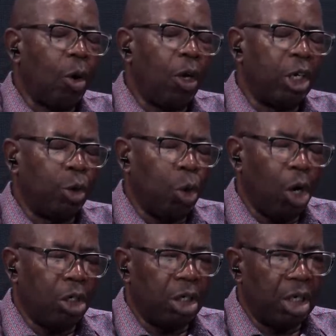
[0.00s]
Or the
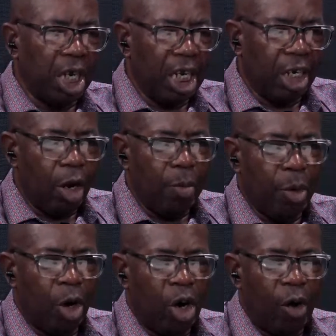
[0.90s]
world need
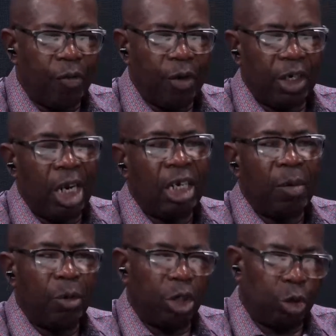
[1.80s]
more of the
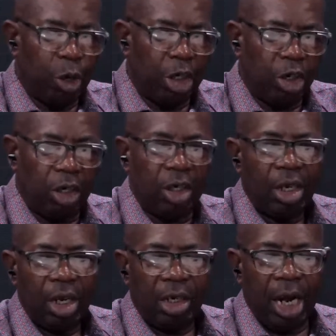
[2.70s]
demonstration
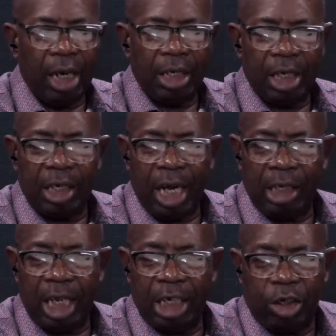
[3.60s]
than
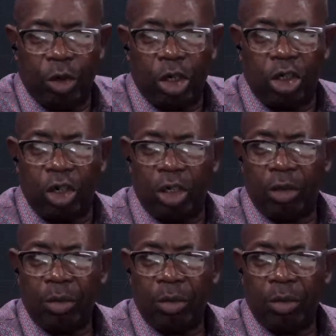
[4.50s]
instruction.